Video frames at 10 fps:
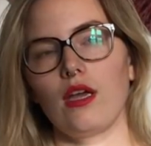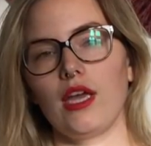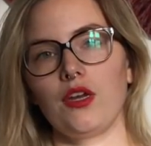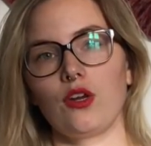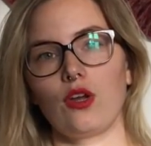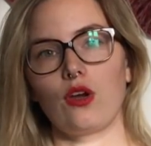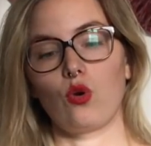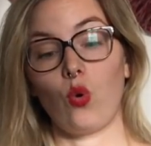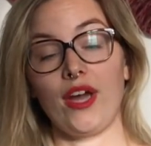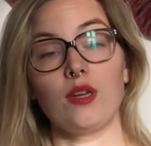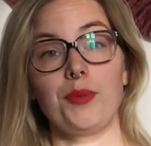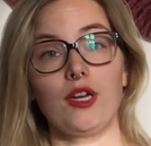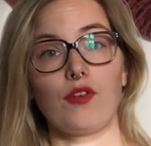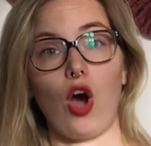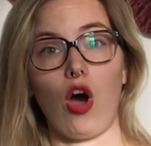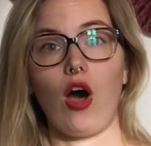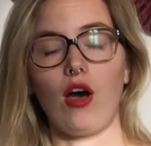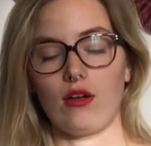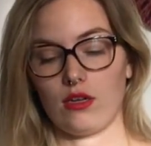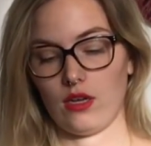in quite a bit of
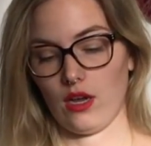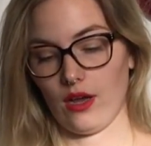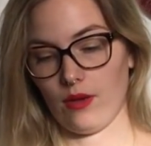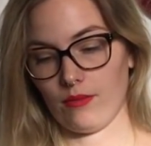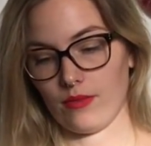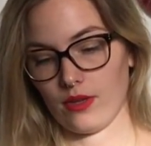awe,